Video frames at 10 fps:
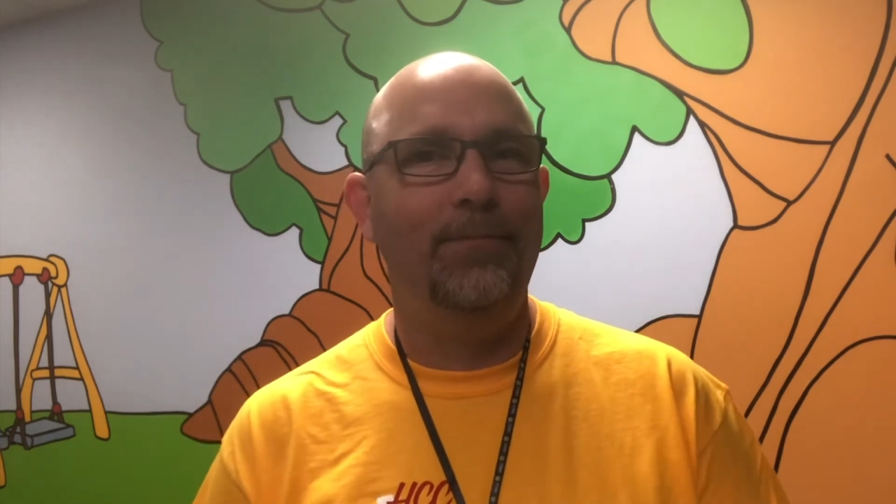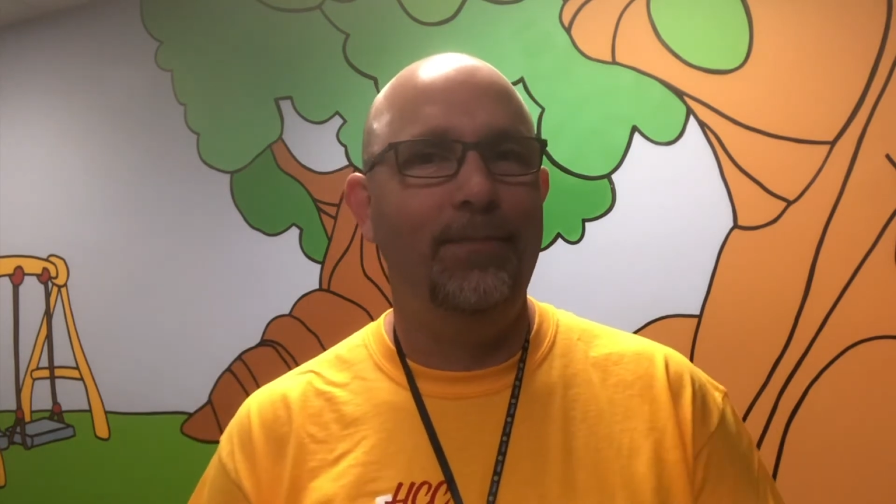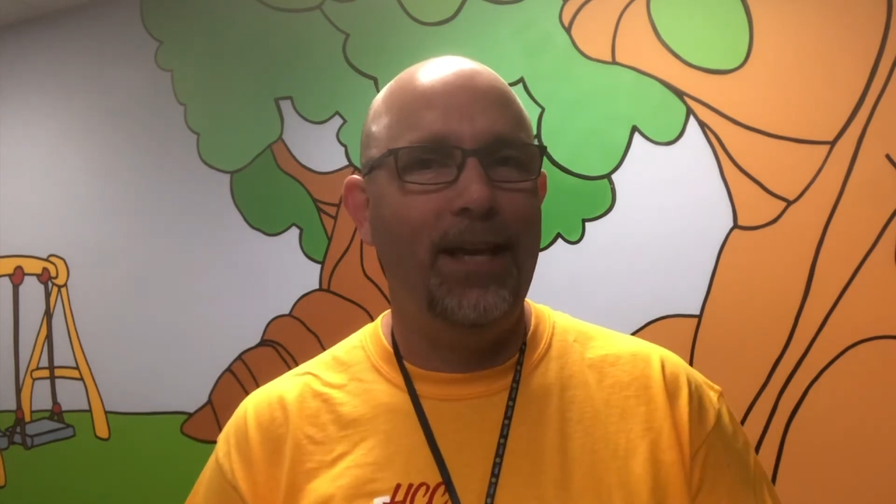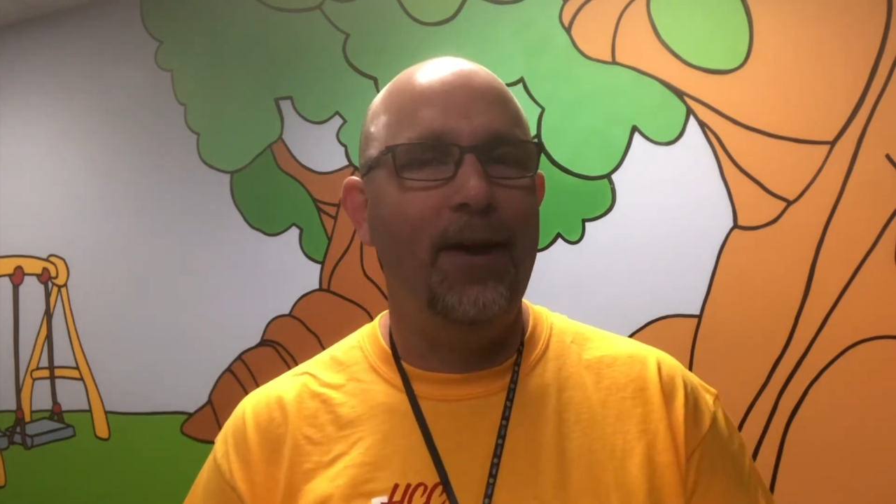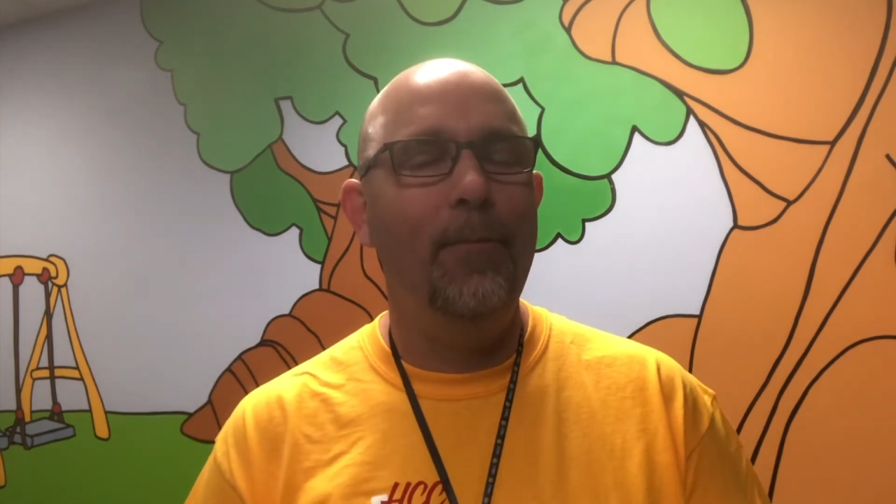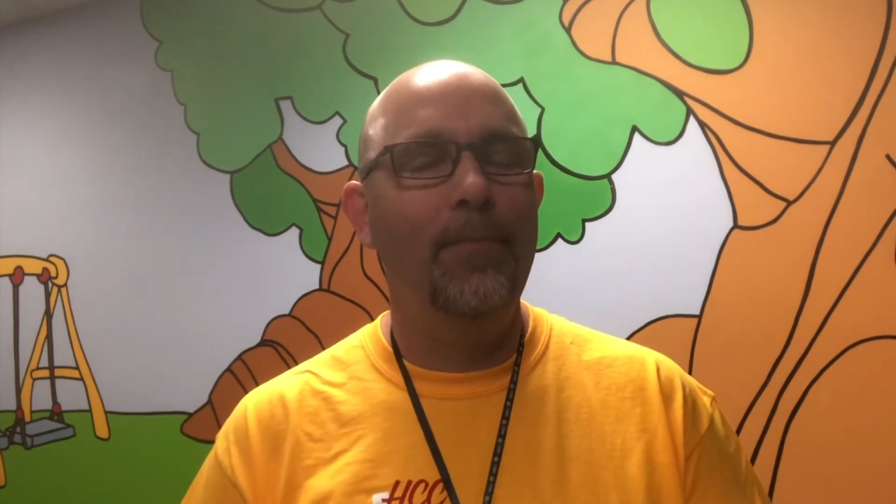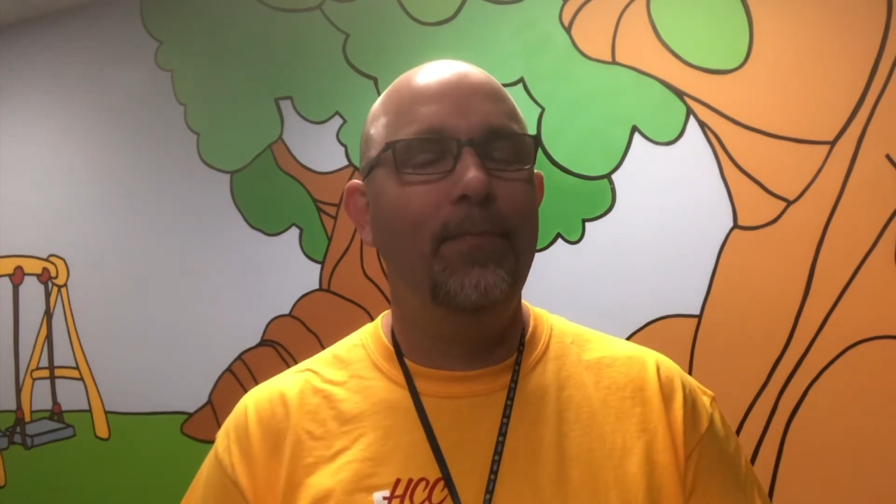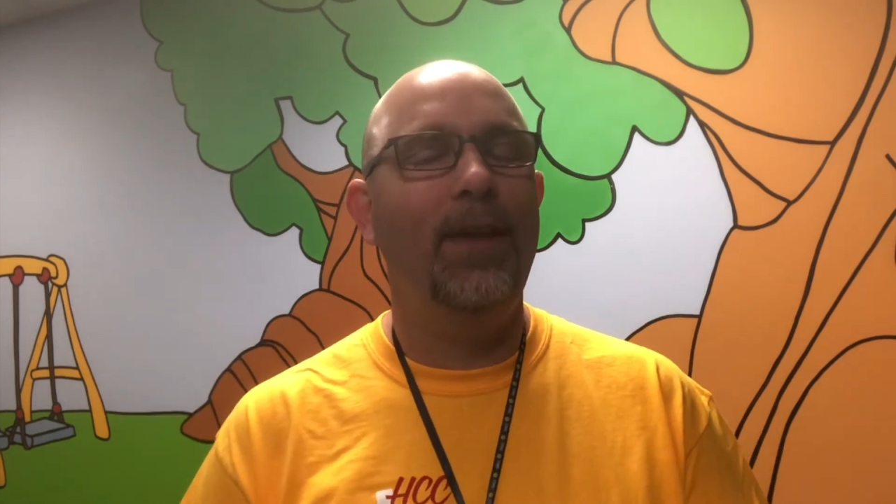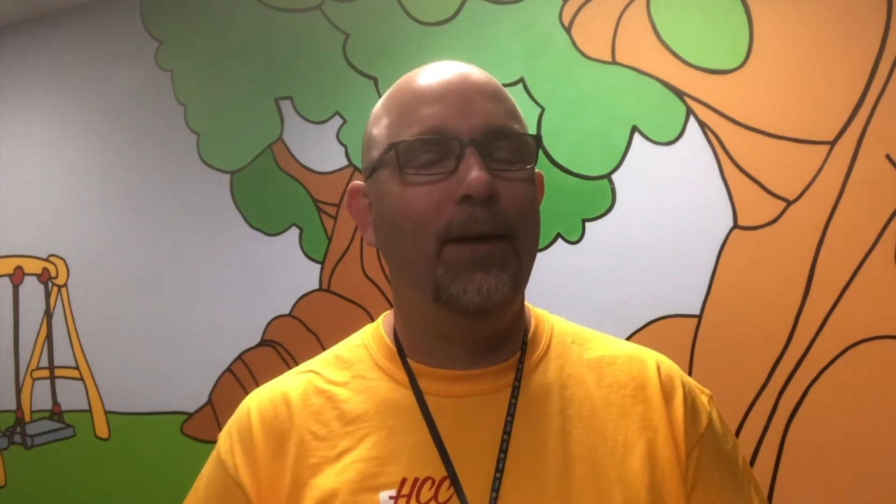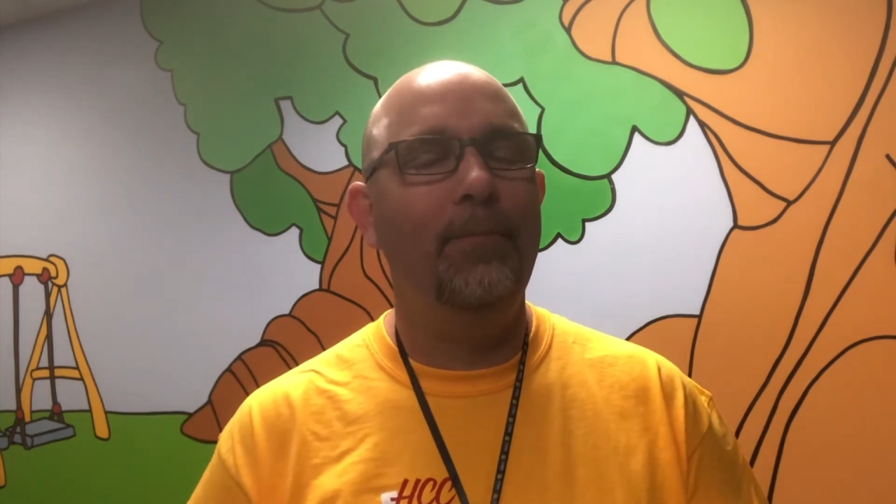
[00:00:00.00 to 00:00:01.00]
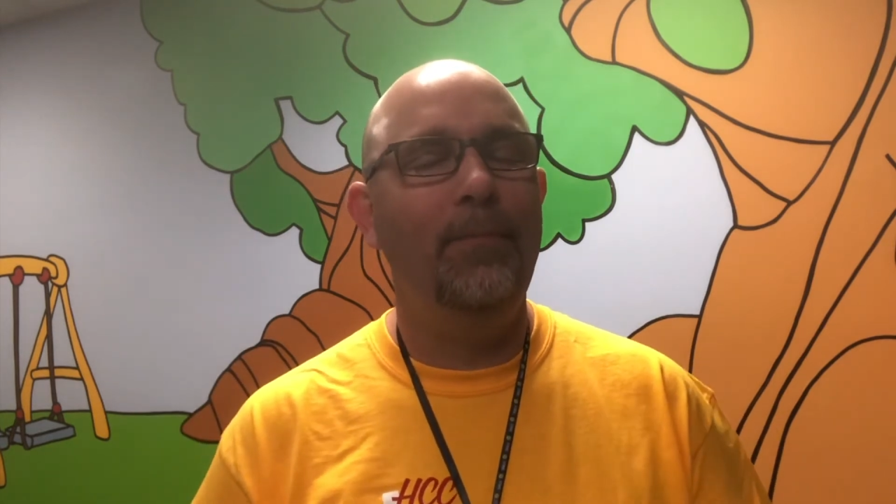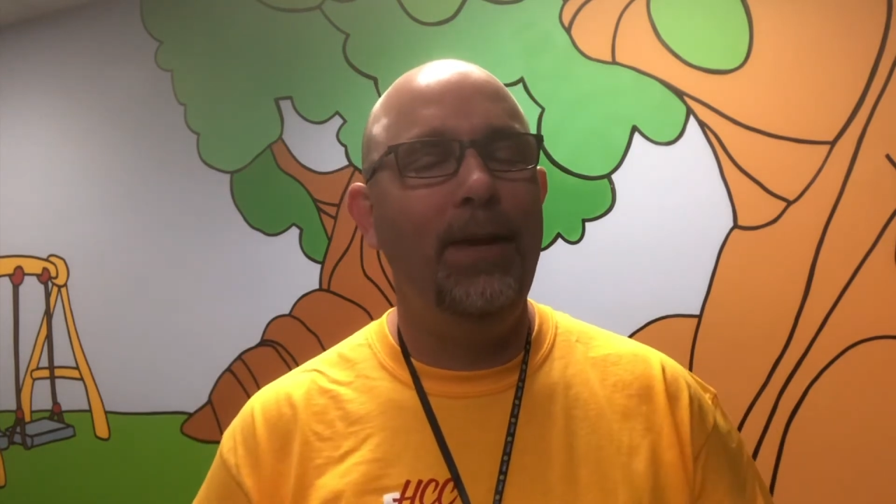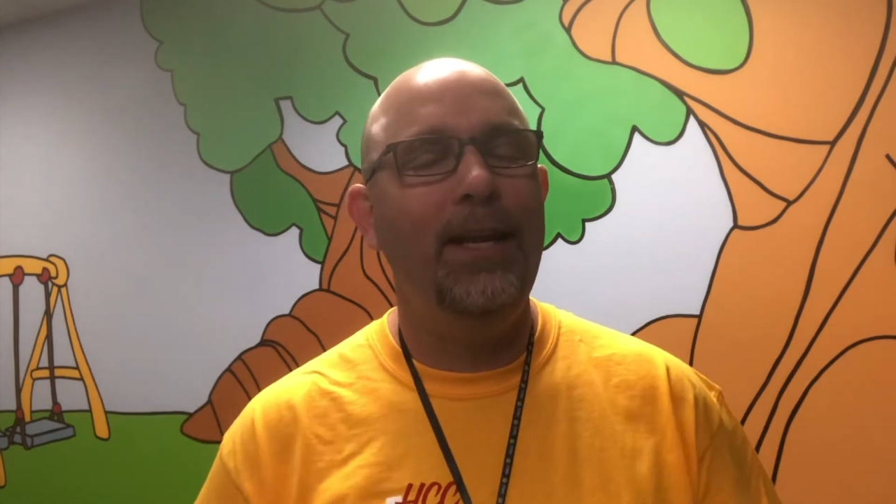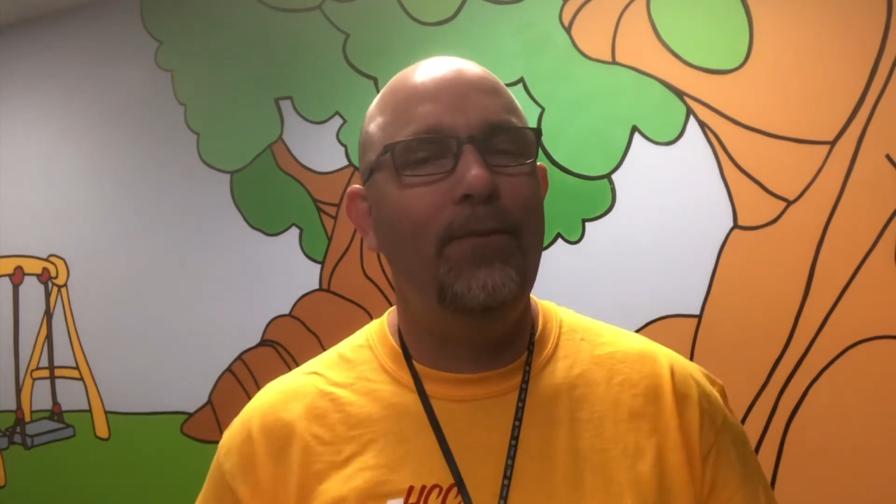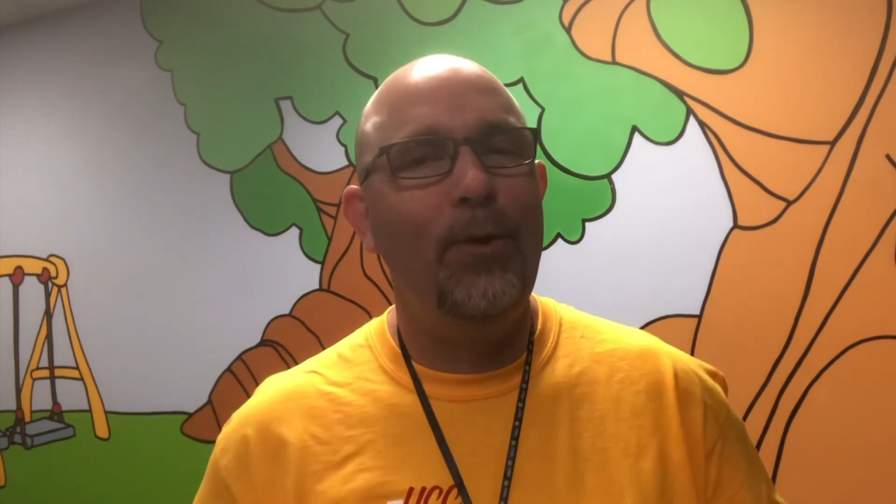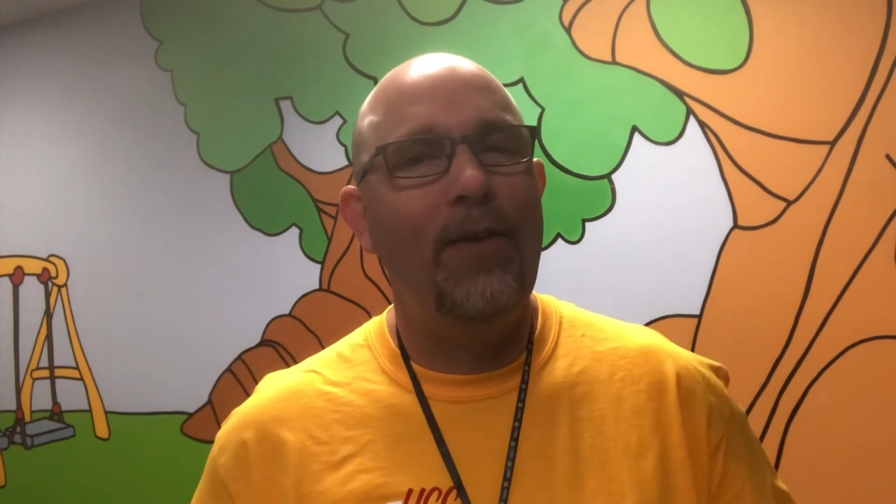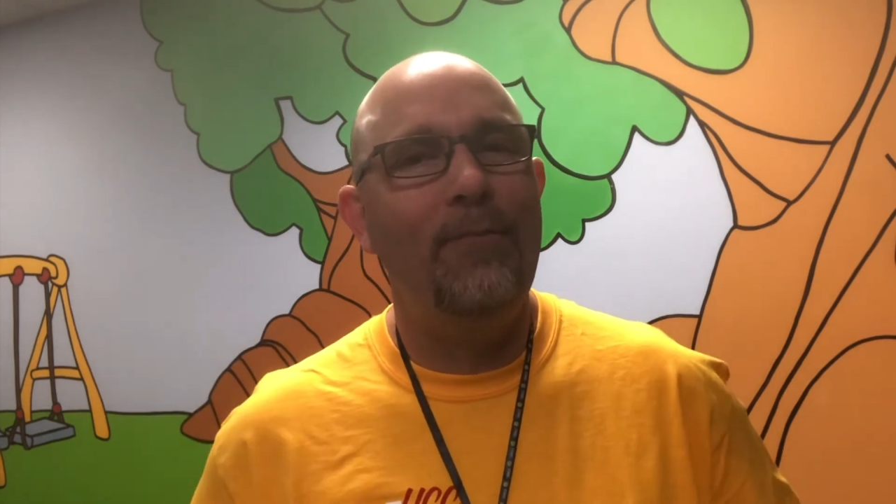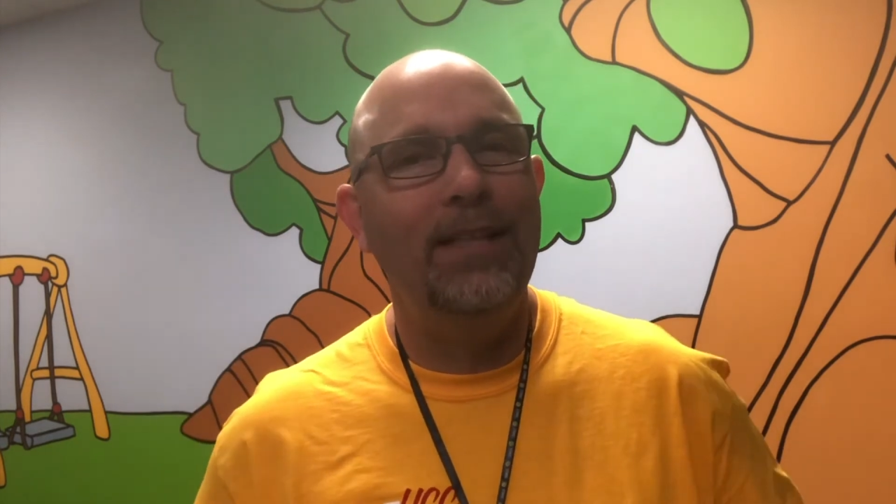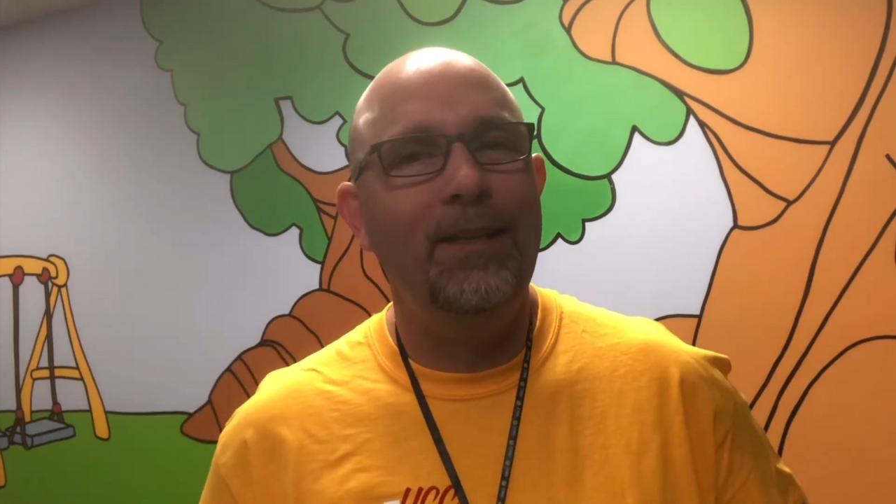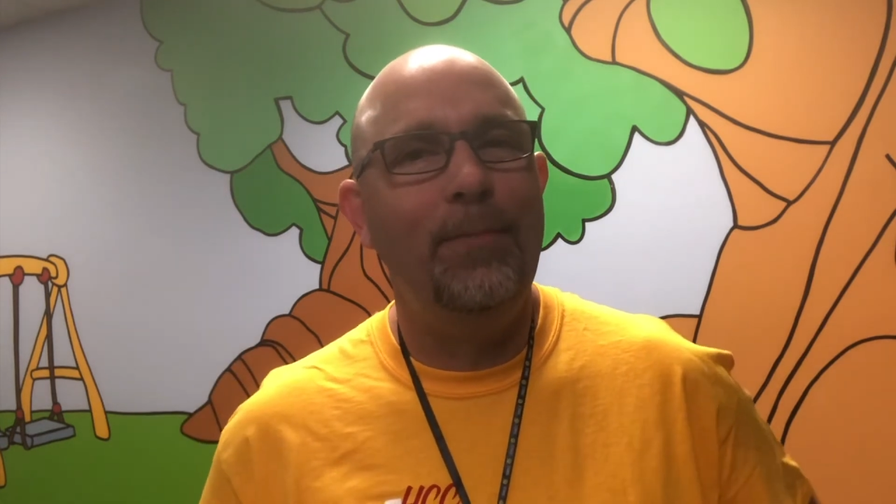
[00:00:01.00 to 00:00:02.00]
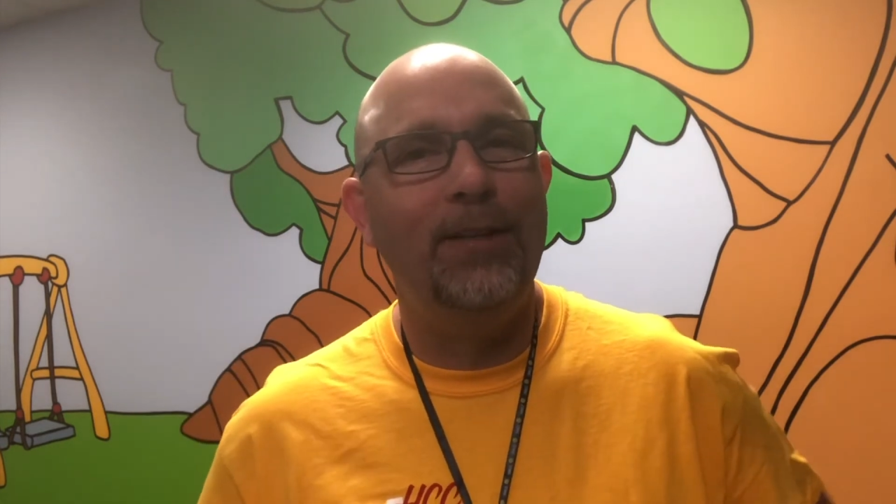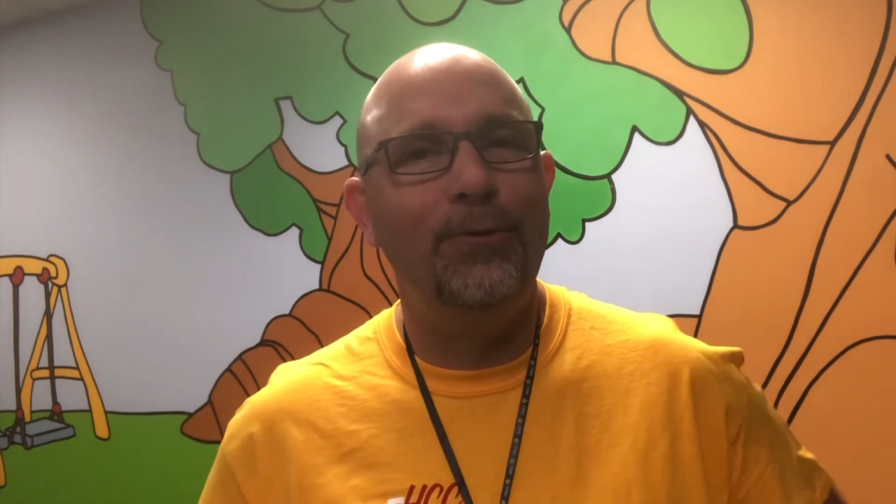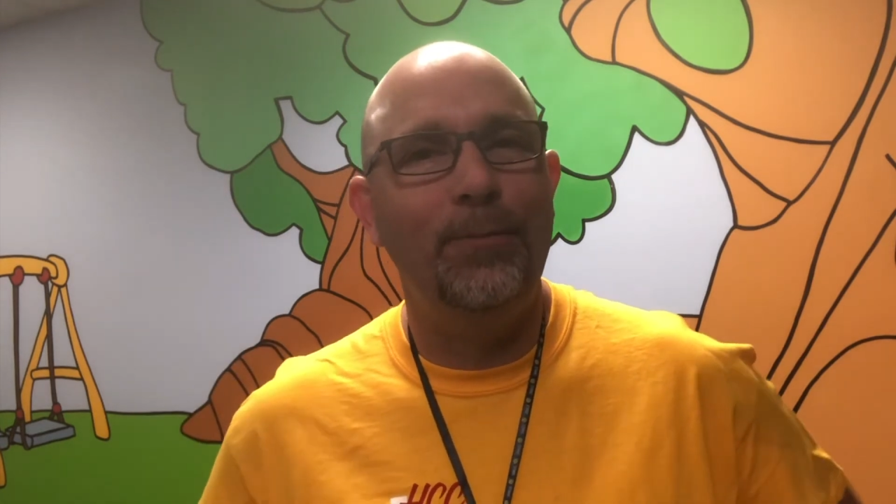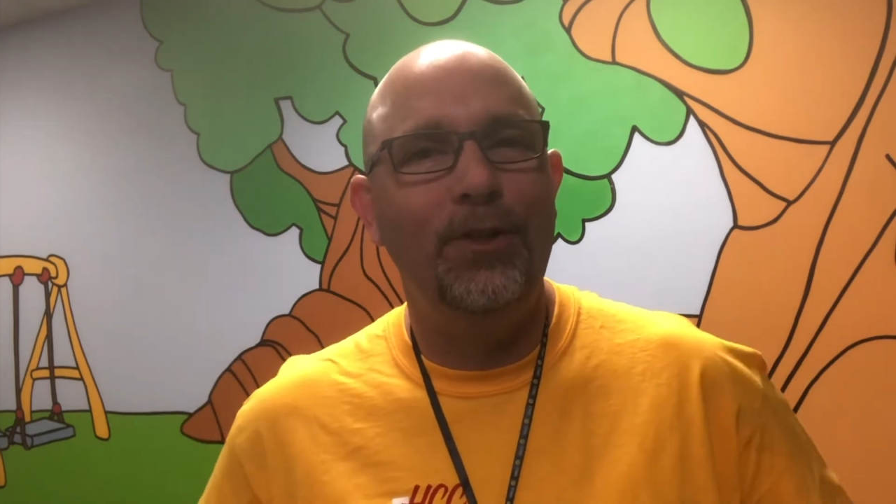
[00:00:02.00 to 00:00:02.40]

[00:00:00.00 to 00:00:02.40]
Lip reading: Yep. Many of you have messy bedrooms.